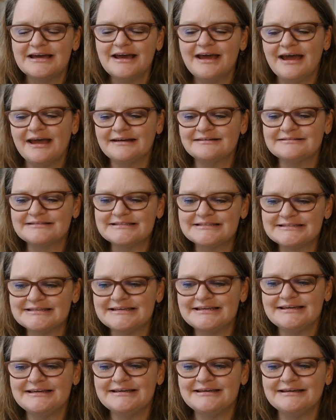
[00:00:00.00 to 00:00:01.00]
and
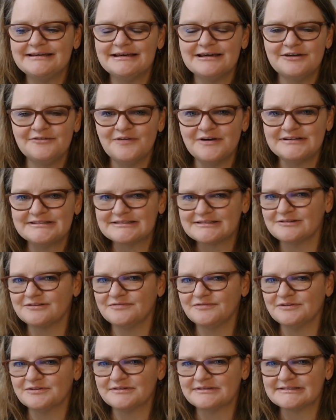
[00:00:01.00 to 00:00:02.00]
see if I still
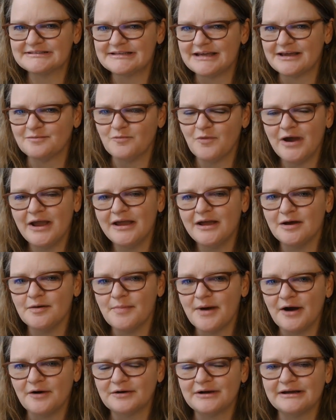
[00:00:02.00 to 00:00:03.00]
feel the same way
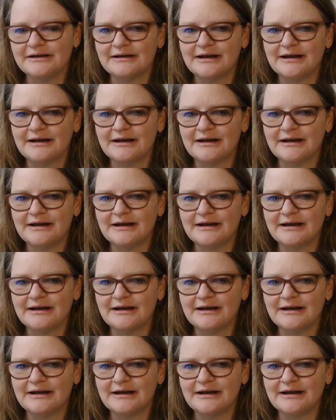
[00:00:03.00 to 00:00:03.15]
about it.